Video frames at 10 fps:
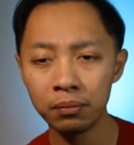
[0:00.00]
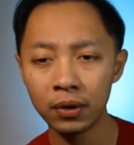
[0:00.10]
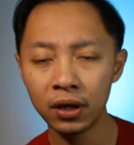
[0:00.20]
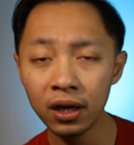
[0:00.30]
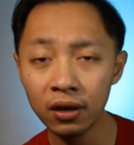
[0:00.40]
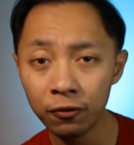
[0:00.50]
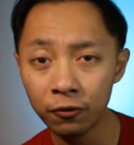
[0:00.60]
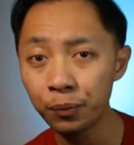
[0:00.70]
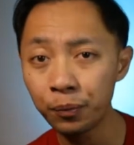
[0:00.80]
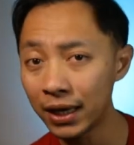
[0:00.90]
if
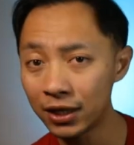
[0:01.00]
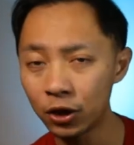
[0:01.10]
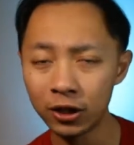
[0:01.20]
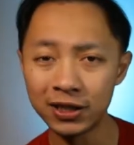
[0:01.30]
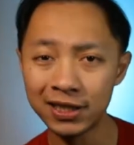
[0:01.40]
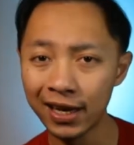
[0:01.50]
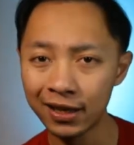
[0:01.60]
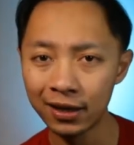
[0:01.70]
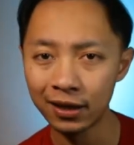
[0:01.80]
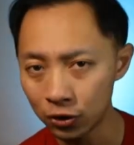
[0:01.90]
by
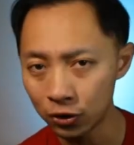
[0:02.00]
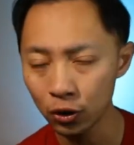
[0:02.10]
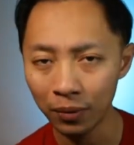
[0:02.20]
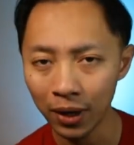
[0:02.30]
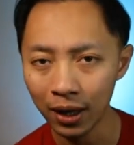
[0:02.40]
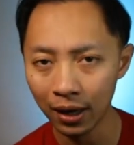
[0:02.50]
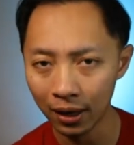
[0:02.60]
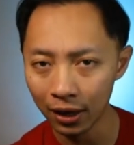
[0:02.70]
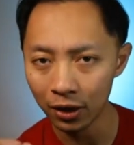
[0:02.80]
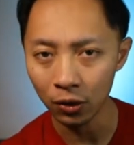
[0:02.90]
30-second you zoom in and
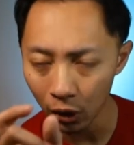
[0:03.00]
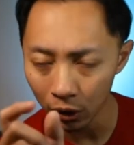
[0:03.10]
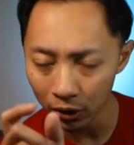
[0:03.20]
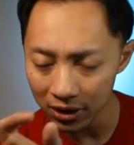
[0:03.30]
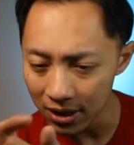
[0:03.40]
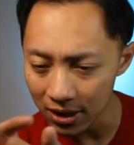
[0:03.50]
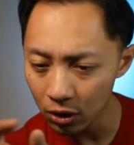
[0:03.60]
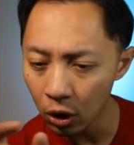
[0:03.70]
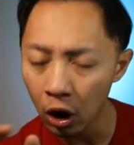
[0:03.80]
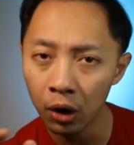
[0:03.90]
then you notice this
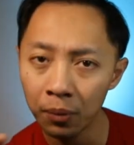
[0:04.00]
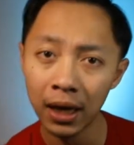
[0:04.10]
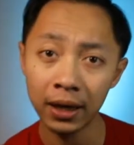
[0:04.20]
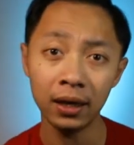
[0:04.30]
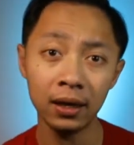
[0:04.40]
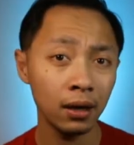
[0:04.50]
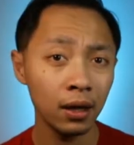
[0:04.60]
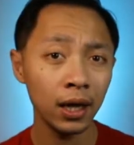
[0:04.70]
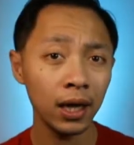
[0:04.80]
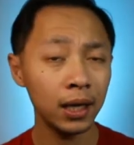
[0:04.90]
comma in it,
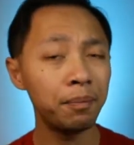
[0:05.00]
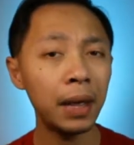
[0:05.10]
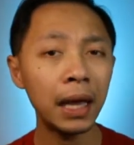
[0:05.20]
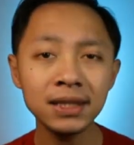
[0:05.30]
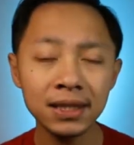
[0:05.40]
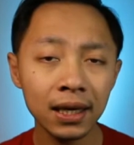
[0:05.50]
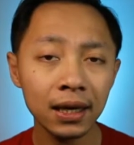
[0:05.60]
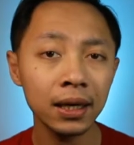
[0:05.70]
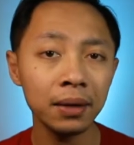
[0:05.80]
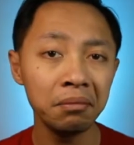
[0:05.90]
it
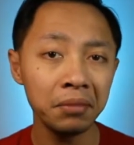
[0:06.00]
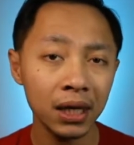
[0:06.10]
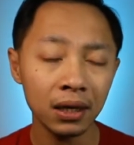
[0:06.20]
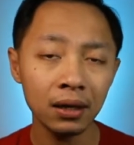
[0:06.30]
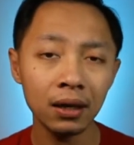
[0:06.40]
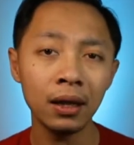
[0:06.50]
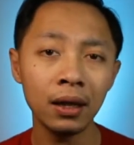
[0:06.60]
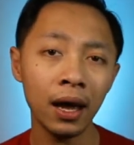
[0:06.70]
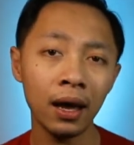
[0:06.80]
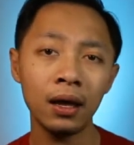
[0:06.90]
basically means
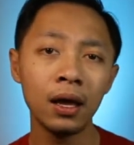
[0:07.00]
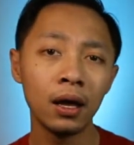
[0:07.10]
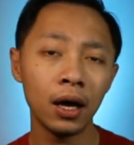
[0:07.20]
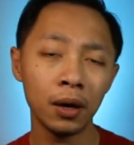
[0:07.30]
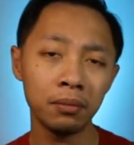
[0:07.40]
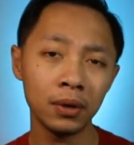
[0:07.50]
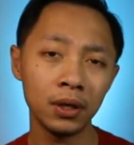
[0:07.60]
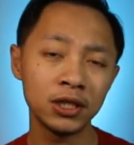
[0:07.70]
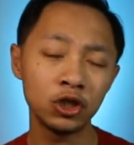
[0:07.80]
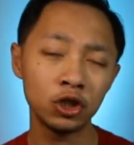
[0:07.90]
that the
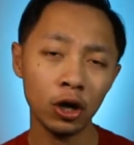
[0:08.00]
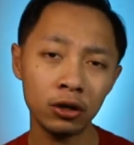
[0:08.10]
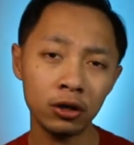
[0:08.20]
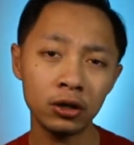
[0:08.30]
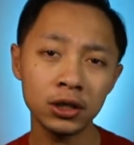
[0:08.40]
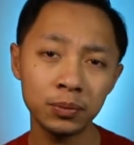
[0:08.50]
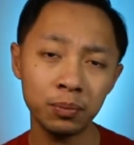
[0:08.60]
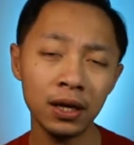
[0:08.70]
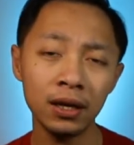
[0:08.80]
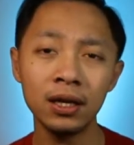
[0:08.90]
shutter
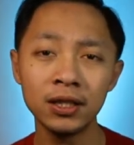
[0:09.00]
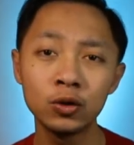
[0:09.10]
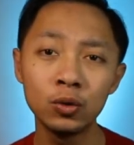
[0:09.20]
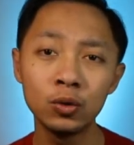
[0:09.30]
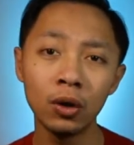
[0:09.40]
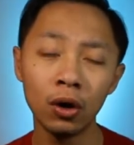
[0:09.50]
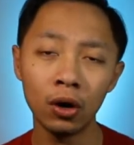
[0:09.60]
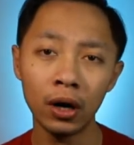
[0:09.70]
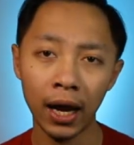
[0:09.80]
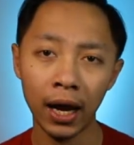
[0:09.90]
speed is too
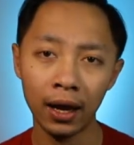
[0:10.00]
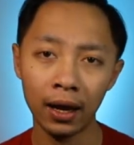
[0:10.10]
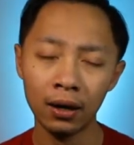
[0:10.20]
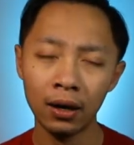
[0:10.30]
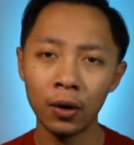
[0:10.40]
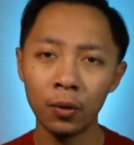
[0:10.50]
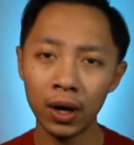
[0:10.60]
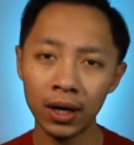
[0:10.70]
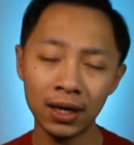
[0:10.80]
long, and what it